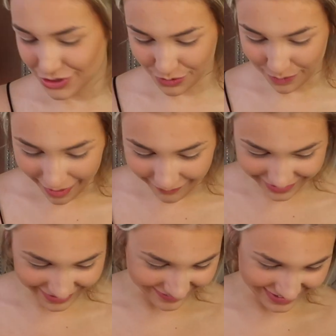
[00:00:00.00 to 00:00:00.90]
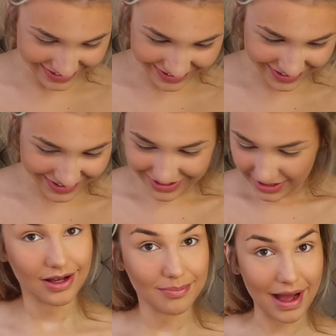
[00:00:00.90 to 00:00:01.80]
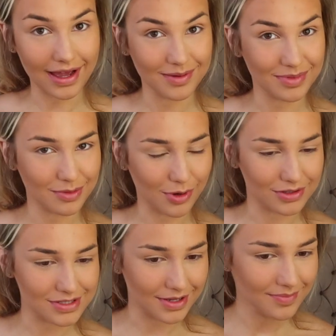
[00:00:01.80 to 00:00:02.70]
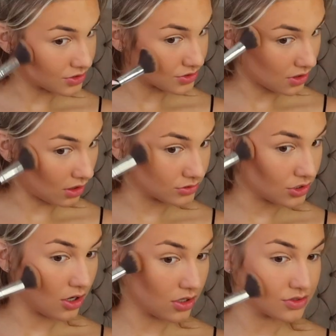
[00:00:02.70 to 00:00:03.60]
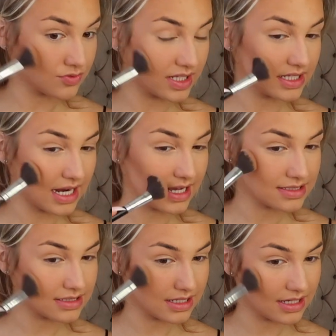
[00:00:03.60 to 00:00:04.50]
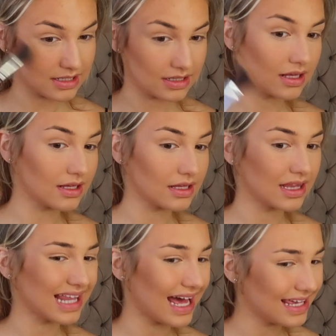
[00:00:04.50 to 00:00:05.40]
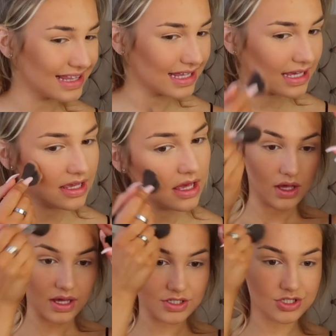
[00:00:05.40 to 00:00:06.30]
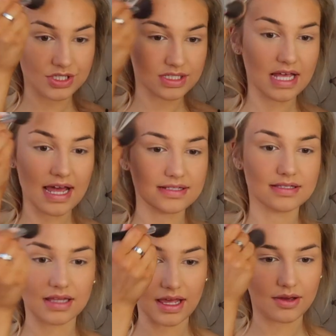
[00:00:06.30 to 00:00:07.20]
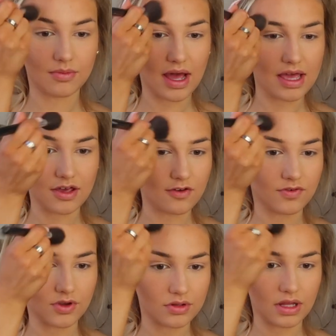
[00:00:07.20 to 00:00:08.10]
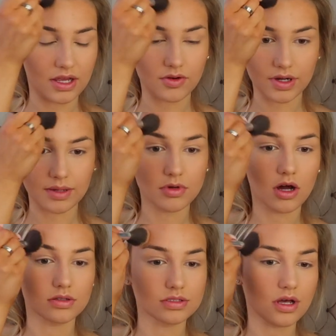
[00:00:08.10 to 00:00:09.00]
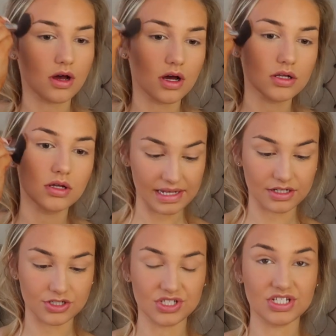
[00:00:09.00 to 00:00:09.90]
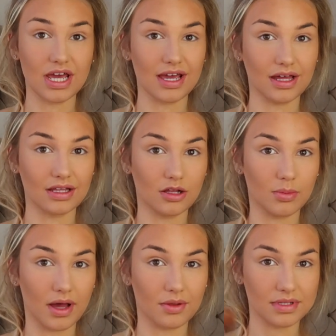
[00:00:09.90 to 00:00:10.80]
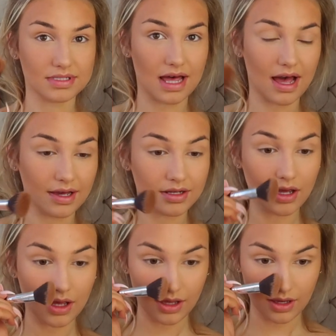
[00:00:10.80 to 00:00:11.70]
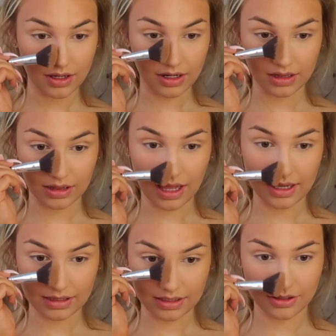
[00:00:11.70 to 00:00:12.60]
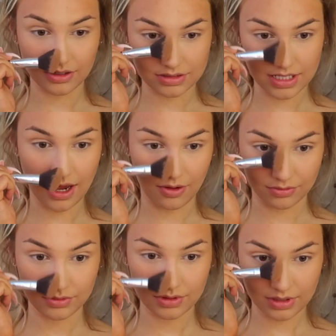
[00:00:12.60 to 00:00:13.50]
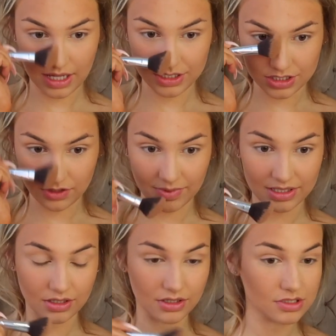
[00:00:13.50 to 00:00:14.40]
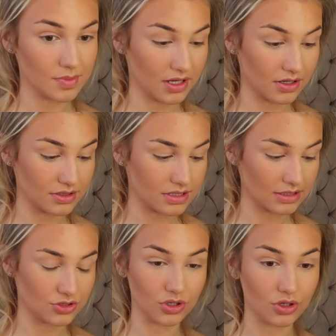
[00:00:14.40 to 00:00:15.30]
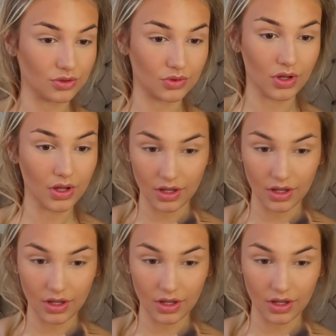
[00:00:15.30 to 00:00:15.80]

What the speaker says: chihuahua. Oh my god. Back in with the bronzer. It just contours really nicely and lightly. It just sets like where you've like cream contoured, and then I just take a little bit on the side and I lightly go down the edges of my nose because I don't